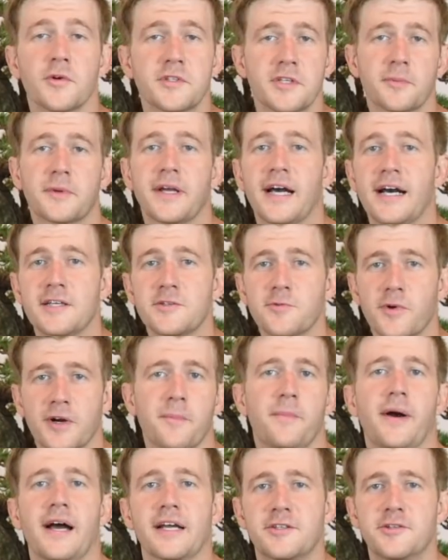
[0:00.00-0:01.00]
What's up guys,
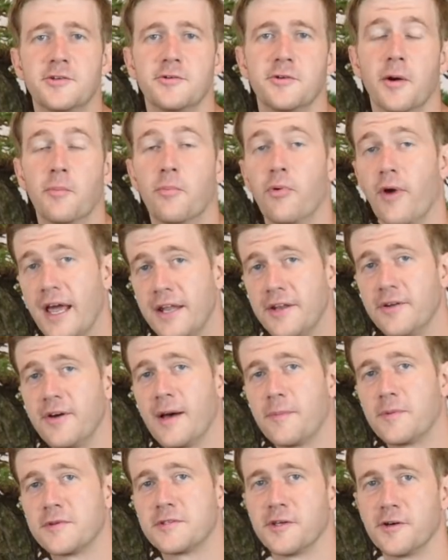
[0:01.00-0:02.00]
welcome back to a brand new
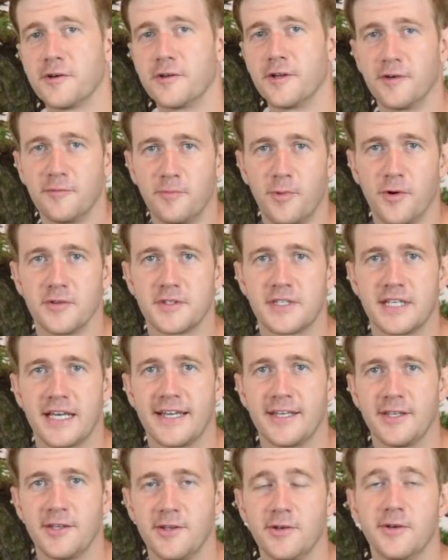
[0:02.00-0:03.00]
episode of
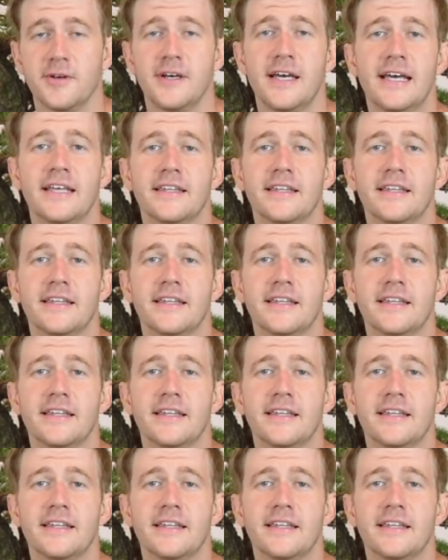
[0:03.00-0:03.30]
Bonsai-U.